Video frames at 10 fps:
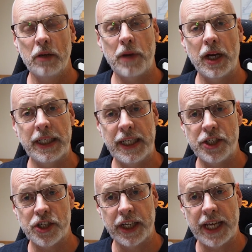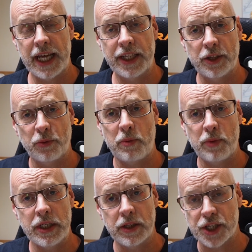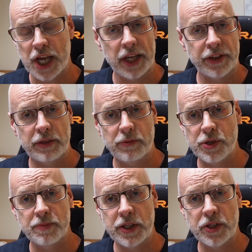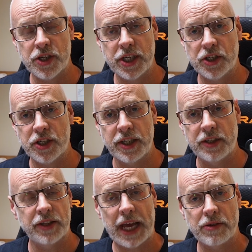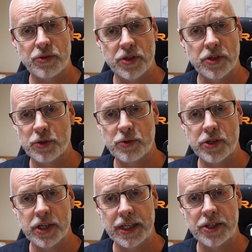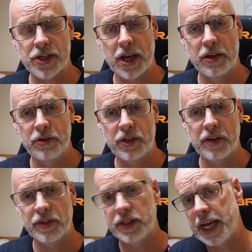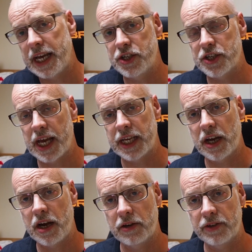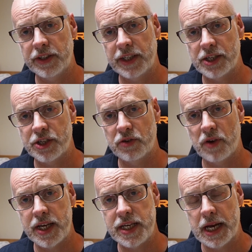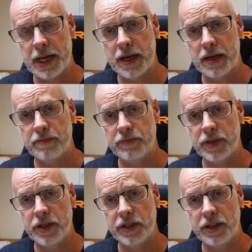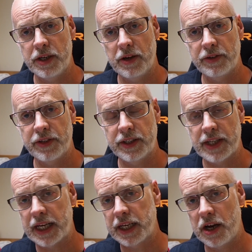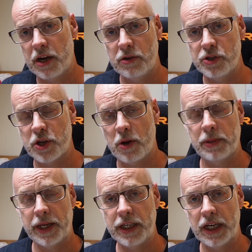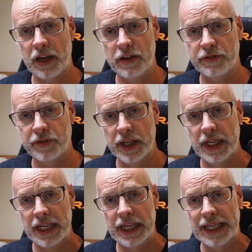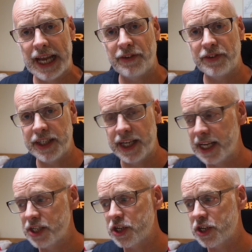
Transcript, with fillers: Mileage, again, the one we looked at I think was mid 60,000s, wasn't it? So given the age of that car, I think that's great. You know, I think that car's got plenty of life left in it.